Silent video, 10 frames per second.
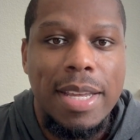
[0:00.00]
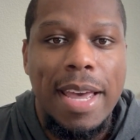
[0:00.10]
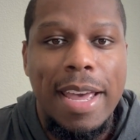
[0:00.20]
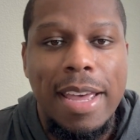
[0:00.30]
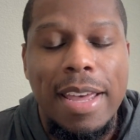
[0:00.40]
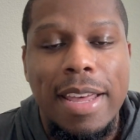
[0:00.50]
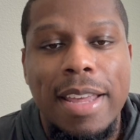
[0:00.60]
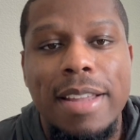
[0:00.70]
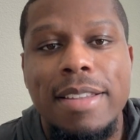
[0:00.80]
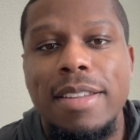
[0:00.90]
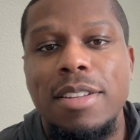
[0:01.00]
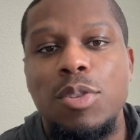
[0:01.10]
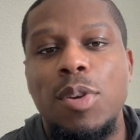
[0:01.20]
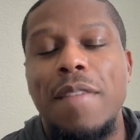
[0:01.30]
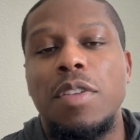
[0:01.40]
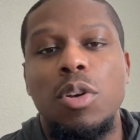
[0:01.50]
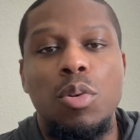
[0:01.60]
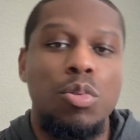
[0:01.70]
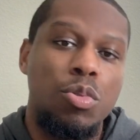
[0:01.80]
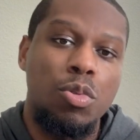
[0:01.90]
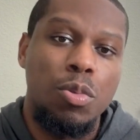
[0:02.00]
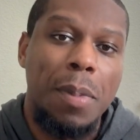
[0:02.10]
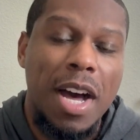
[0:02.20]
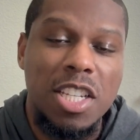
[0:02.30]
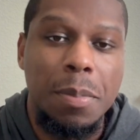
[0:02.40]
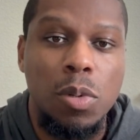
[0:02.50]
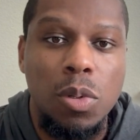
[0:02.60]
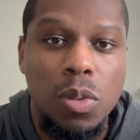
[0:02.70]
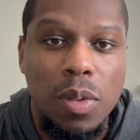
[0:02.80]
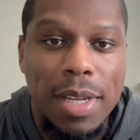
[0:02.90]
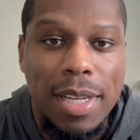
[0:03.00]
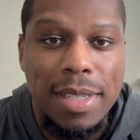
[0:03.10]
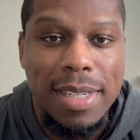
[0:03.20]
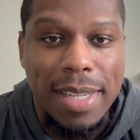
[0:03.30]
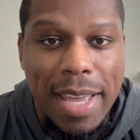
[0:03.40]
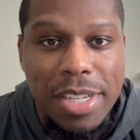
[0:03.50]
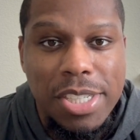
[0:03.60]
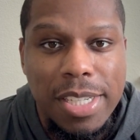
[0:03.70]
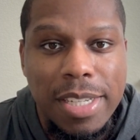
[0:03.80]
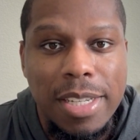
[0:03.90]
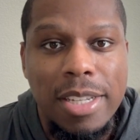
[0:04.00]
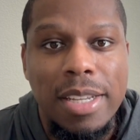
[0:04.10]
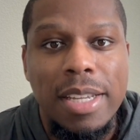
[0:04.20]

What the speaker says: and you have to go through possible litigation,